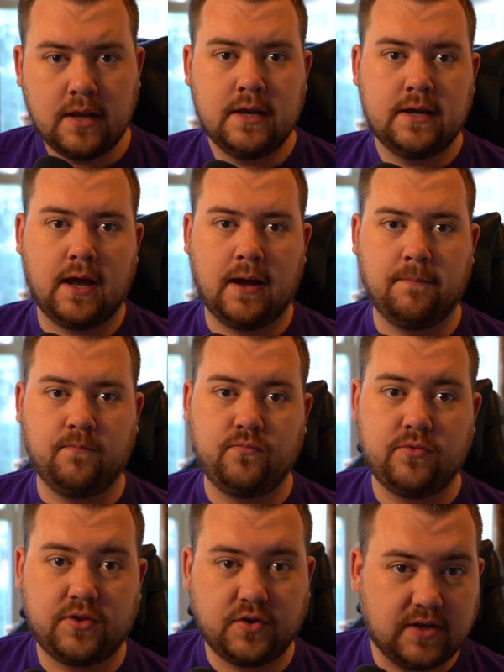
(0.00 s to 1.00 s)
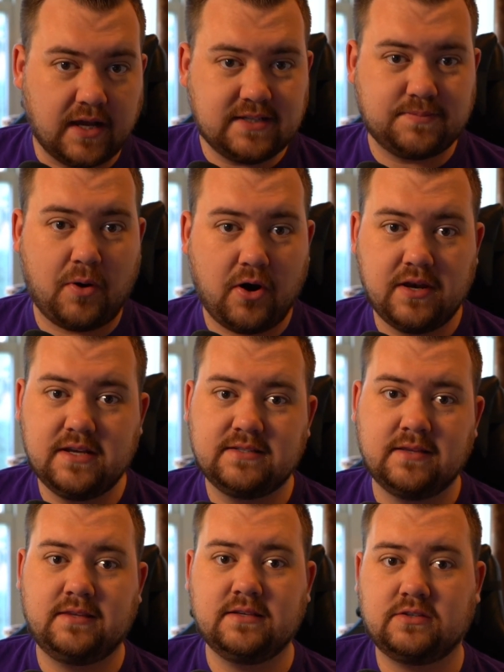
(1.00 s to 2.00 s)
Um, the nice part is
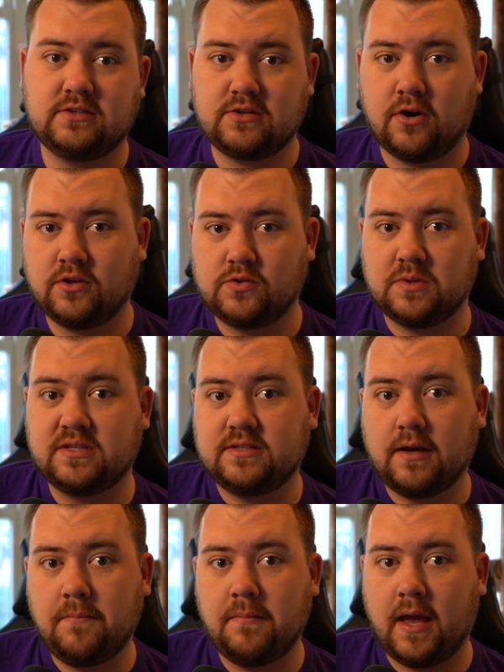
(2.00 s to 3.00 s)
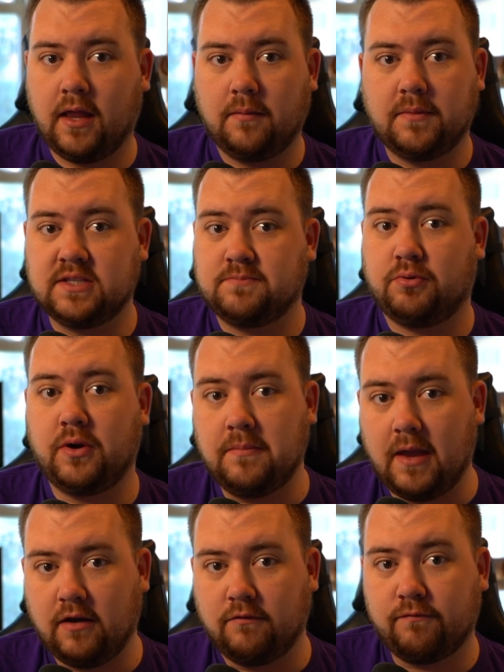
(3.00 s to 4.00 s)
that this starts with some elements
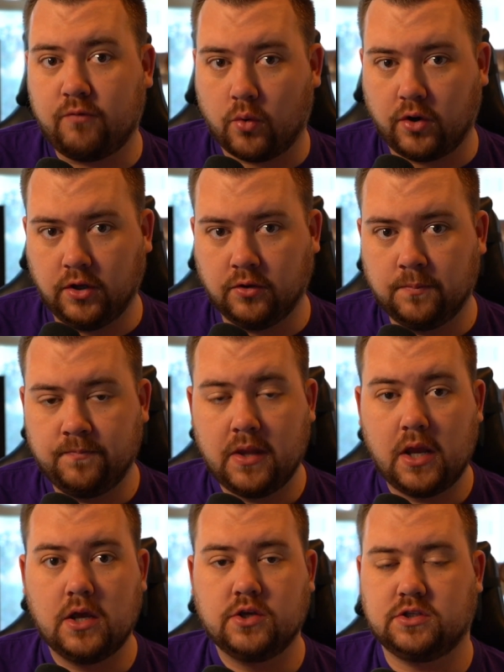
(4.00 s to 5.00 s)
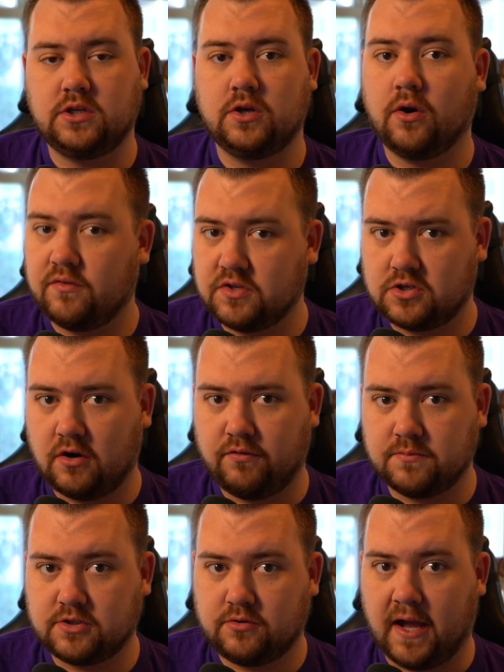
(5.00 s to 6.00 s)
pre-made for you. So you don't have to start from
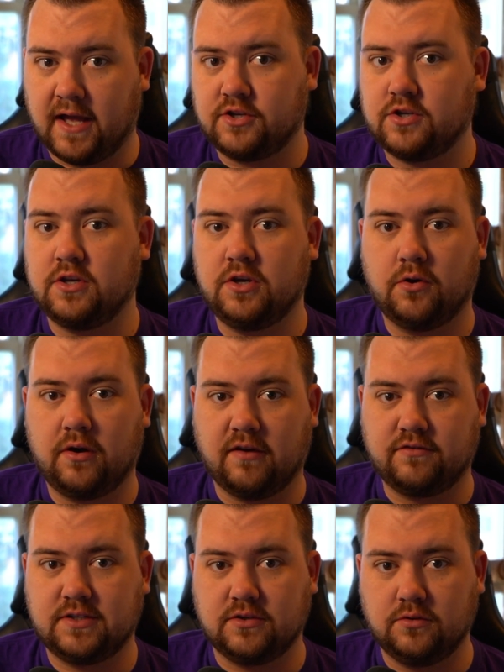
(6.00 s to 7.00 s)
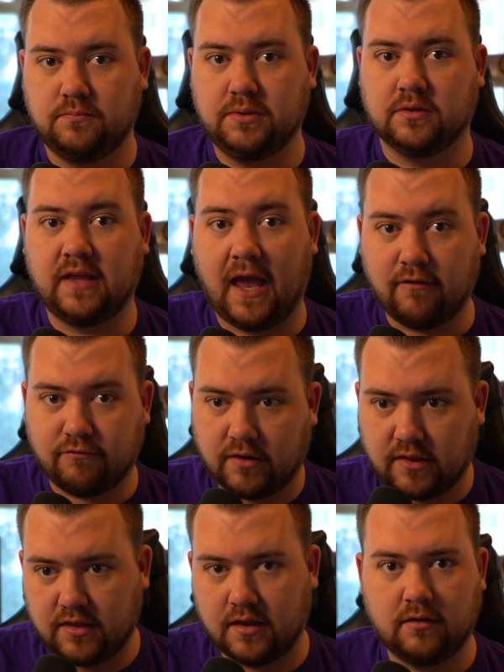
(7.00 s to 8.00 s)
scratch and you don't have to build
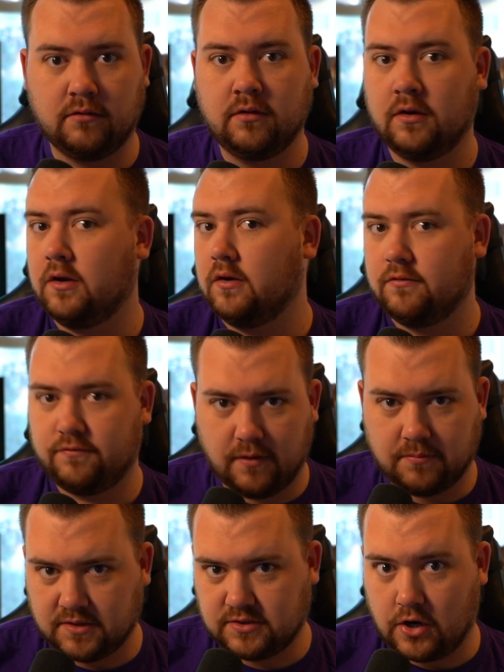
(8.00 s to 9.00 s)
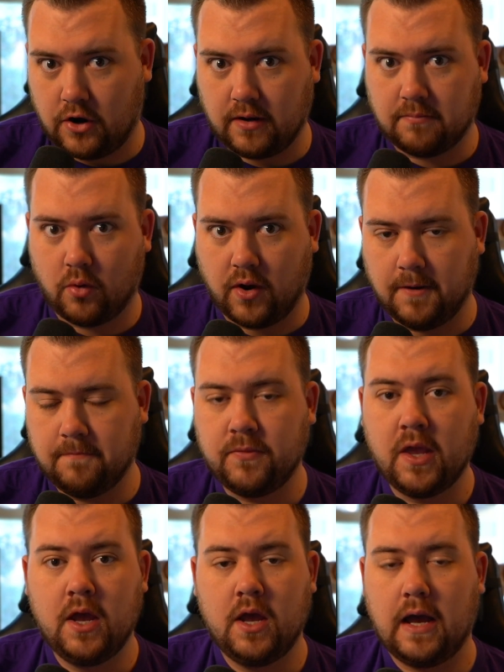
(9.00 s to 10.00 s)
everything from the starting point.
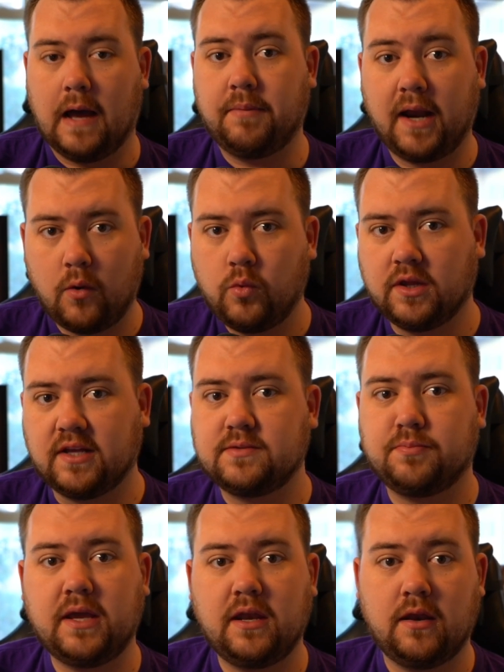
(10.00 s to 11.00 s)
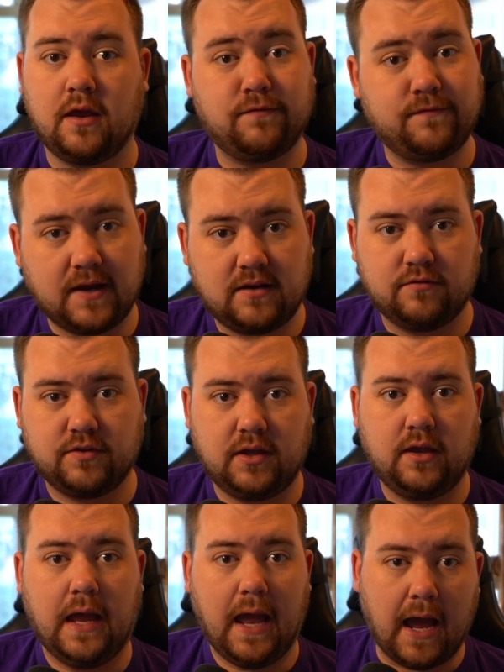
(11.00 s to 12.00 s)
Uh, but I will explain
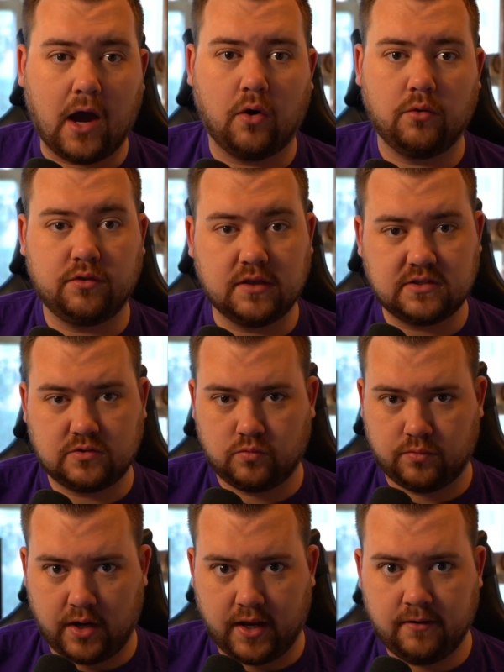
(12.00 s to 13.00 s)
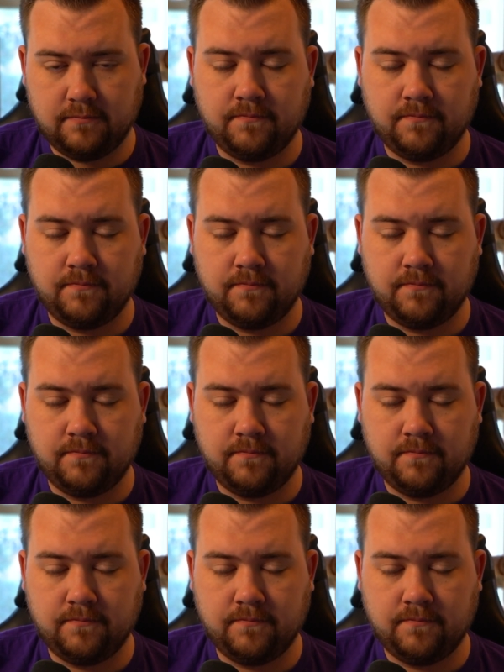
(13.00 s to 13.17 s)
effectively how this ran.